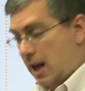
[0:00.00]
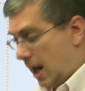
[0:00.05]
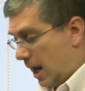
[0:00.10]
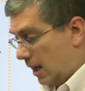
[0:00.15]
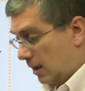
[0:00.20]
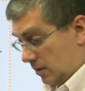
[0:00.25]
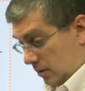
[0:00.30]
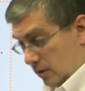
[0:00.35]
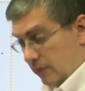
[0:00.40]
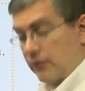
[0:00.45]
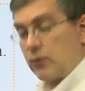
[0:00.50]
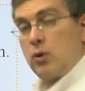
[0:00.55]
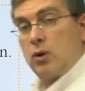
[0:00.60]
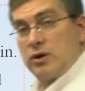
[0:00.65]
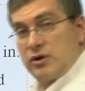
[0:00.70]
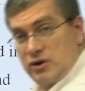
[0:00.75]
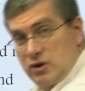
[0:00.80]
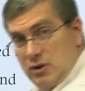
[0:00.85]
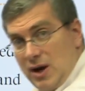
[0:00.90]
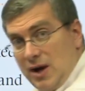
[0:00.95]
and of
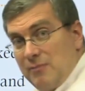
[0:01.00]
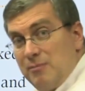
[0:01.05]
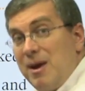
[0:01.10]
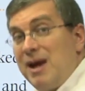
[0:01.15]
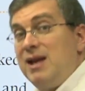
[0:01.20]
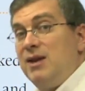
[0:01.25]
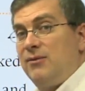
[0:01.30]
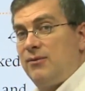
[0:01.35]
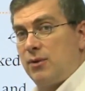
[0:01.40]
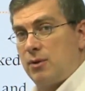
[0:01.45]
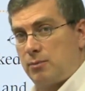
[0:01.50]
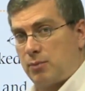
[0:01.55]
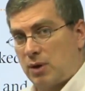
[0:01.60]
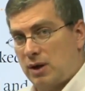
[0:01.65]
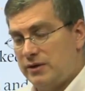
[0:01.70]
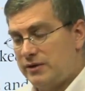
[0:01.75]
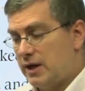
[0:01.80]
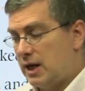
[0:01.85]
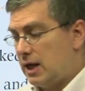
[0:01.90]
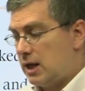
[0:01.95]
course you have many
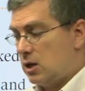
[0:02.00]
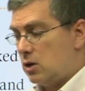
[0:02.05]
footprints,